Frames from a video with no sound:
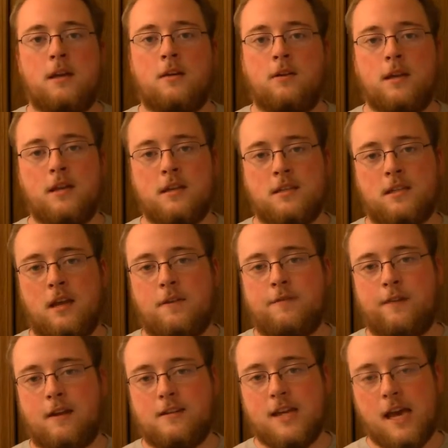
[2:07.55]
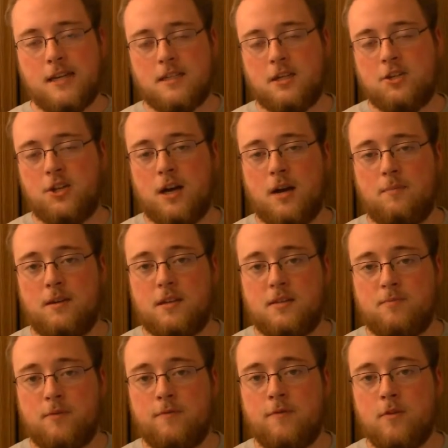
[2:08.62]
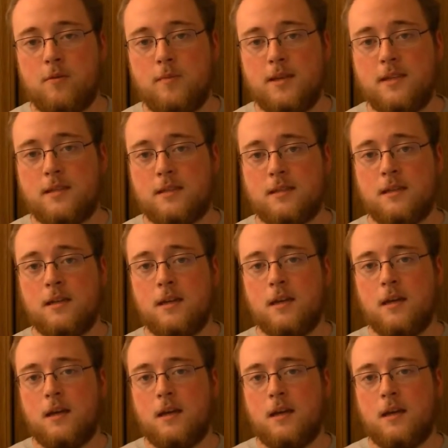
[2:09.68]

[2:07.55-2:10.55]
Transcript: You know, he does a fantastic job in his performance.